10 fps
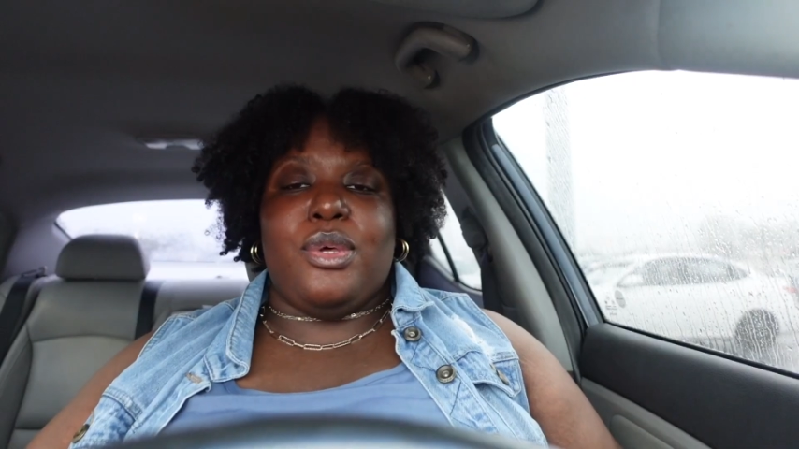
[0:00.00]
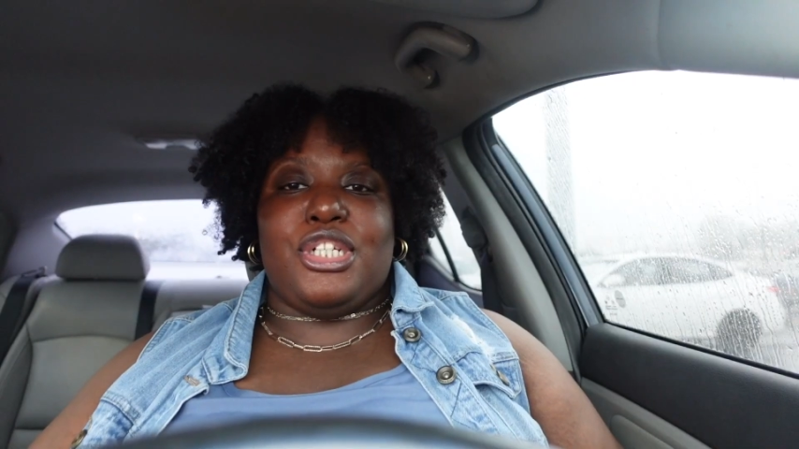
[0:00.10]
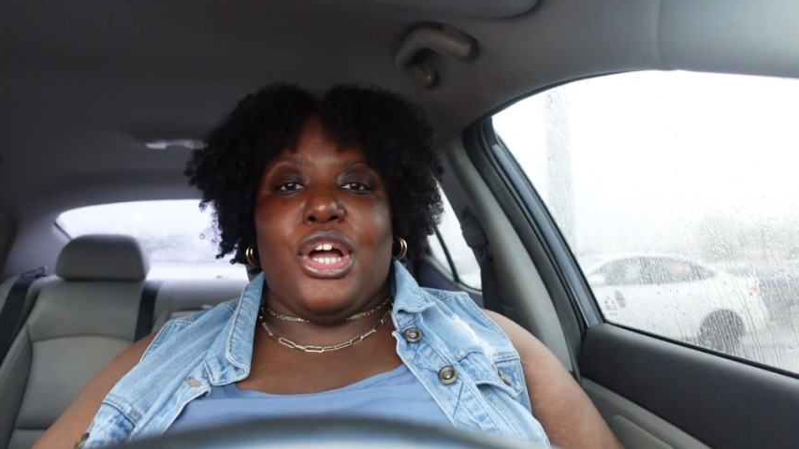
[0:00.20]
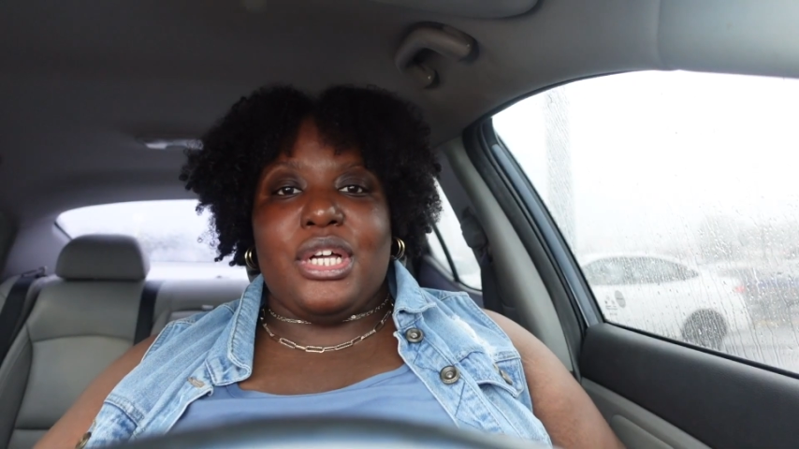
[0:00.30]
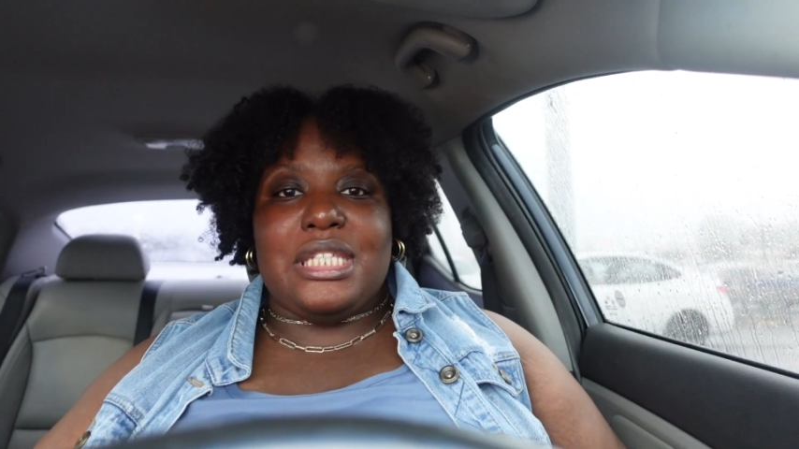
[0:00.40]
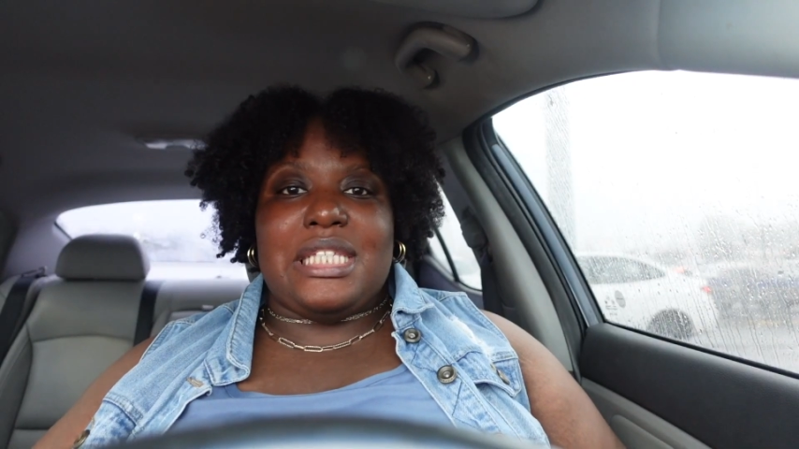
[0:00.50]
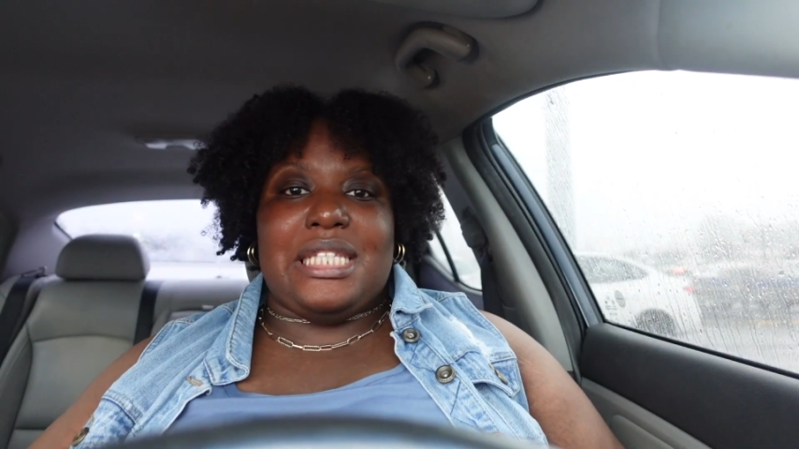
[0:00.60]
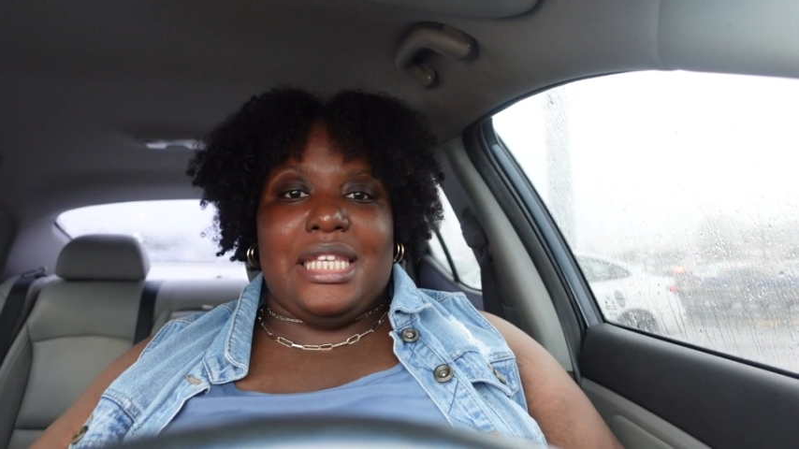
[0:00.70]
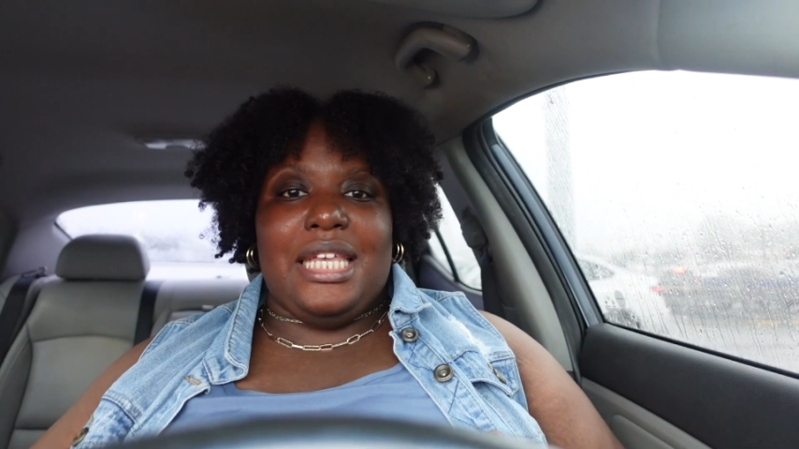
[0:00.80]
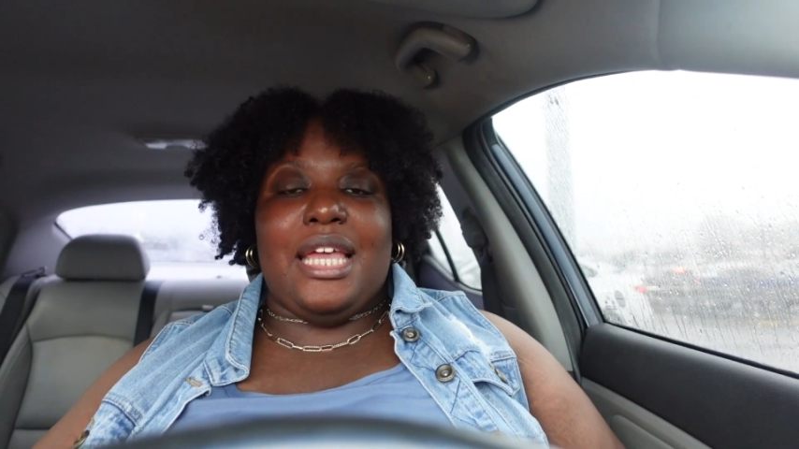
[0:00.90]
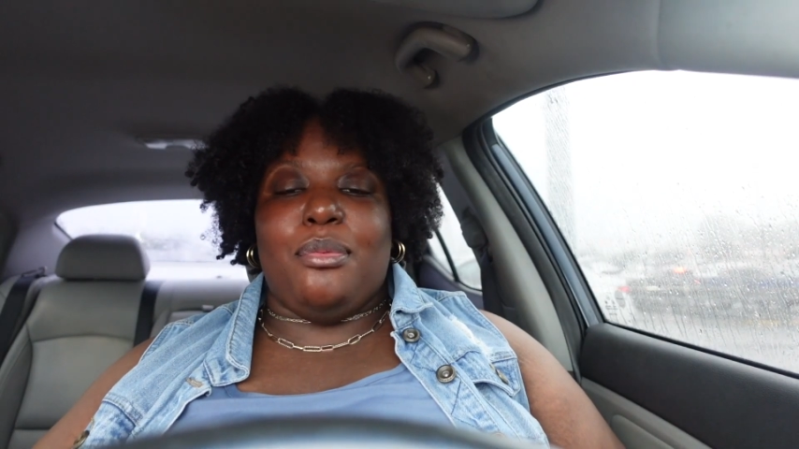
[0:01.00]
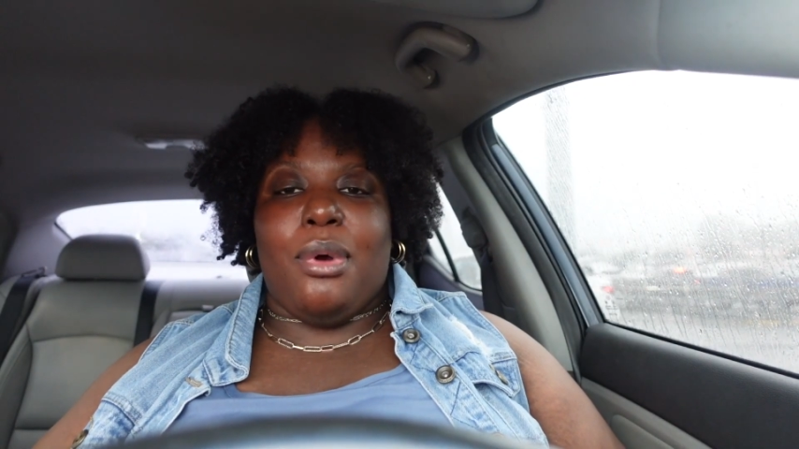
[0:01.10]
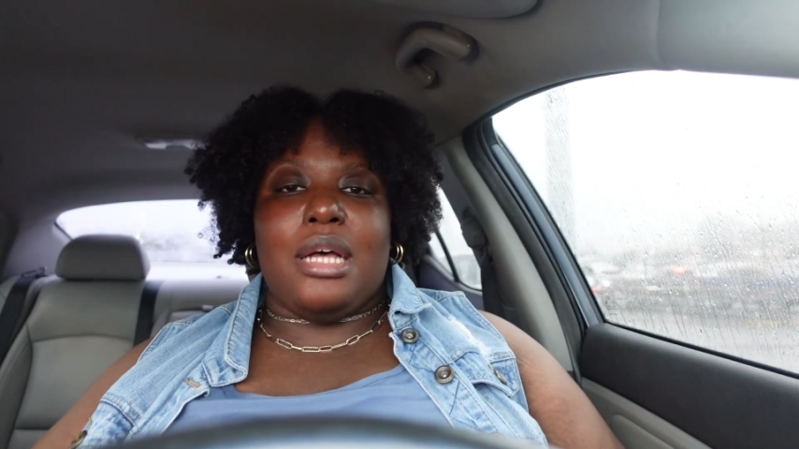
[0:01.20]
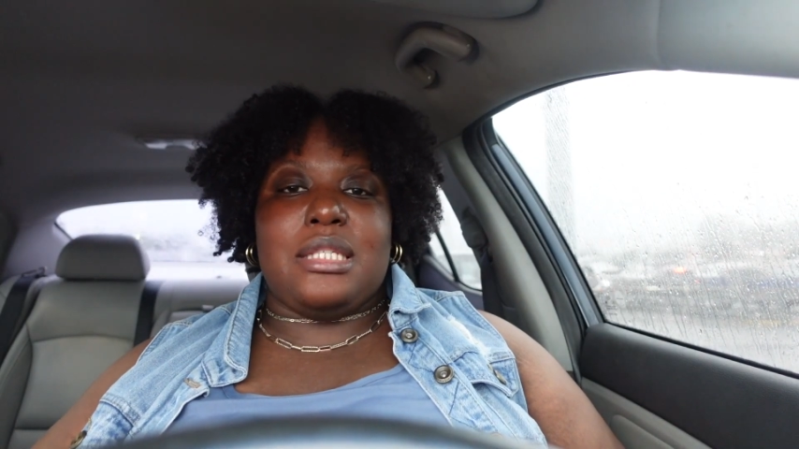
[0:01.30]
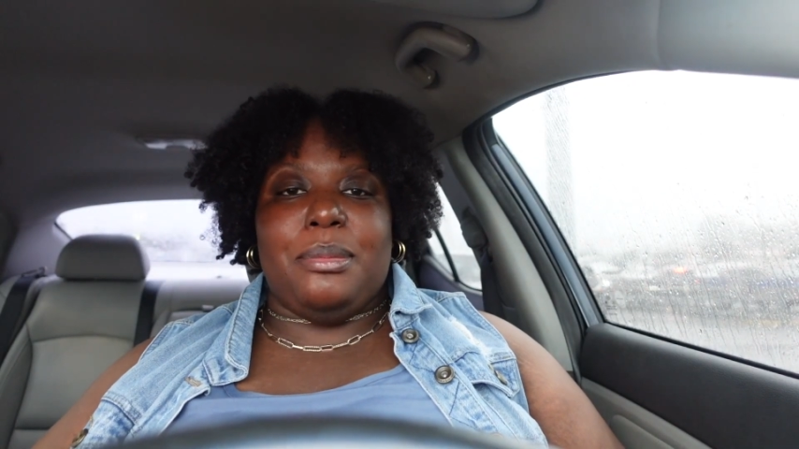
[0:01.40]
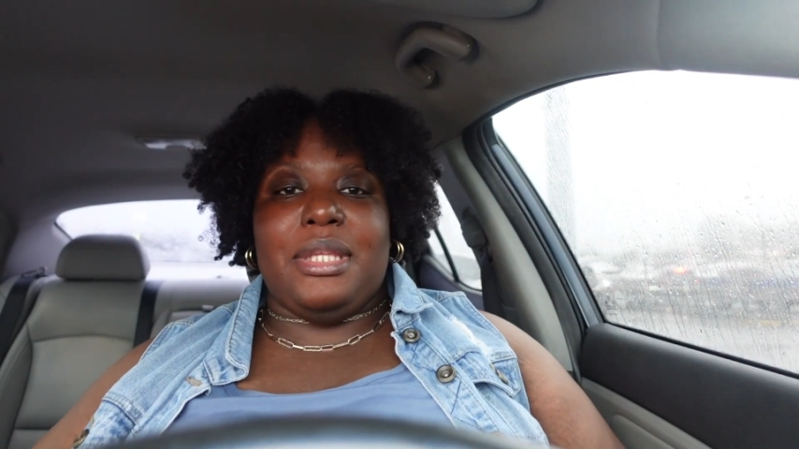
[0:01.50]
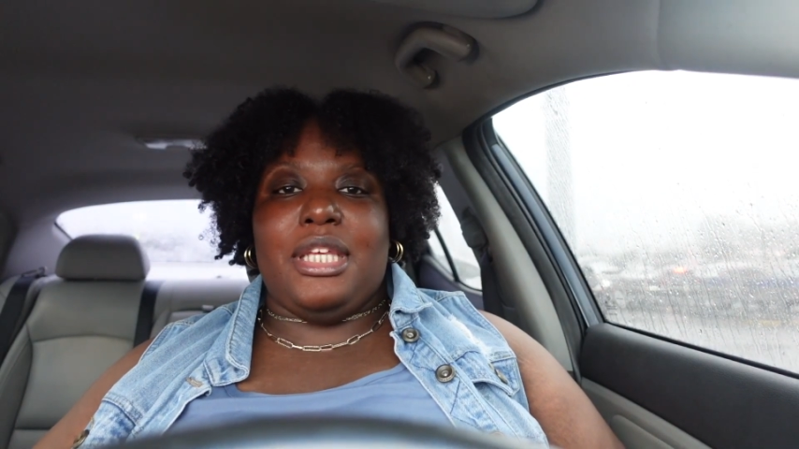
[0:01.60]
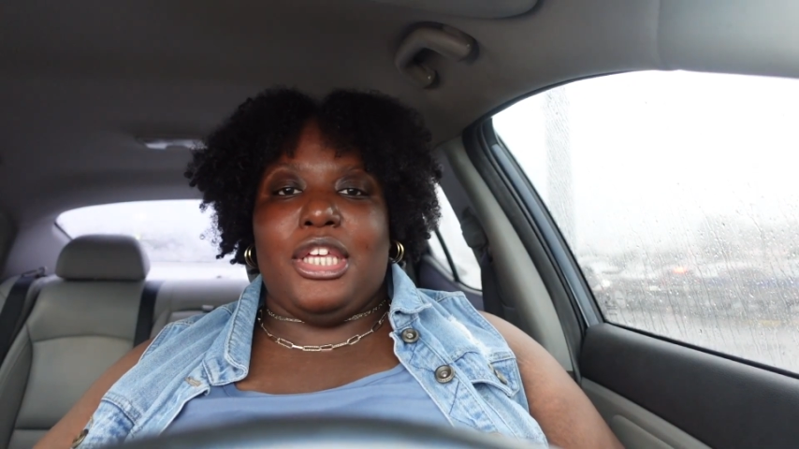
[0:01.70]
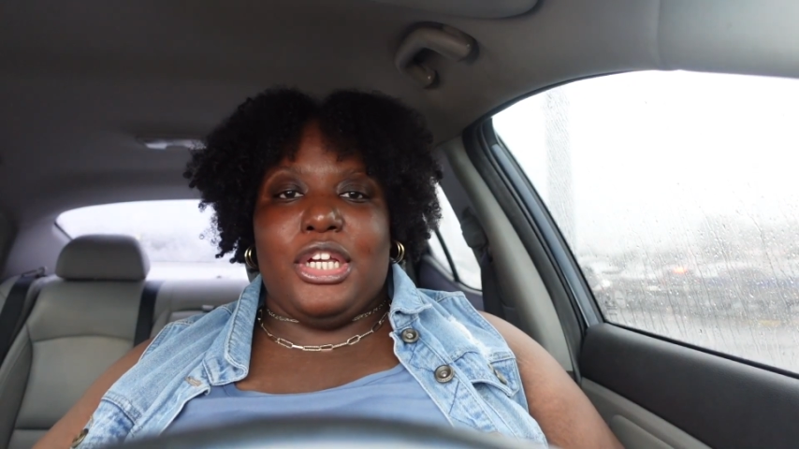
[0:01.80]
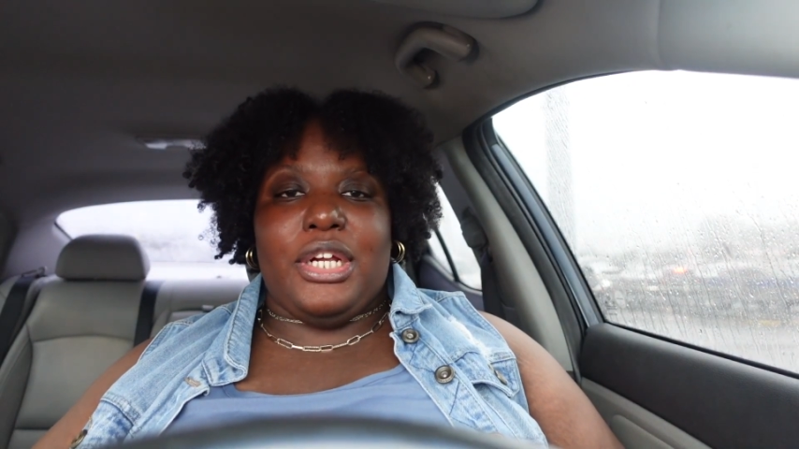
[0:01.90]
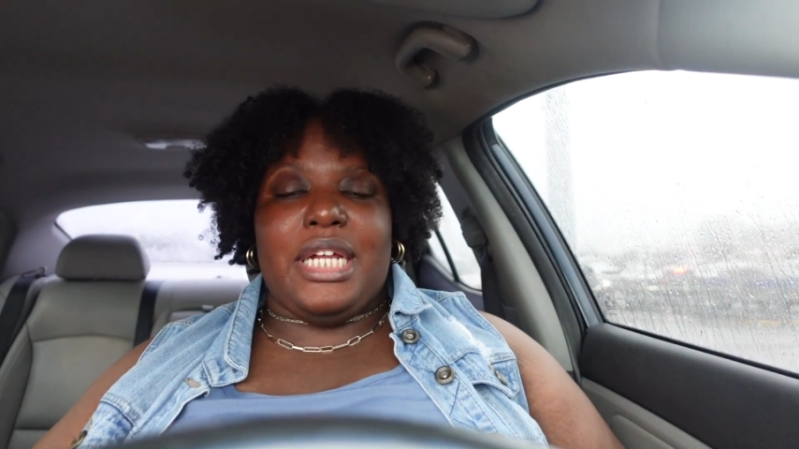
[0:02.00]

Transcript: as y'all can see and possibly hear,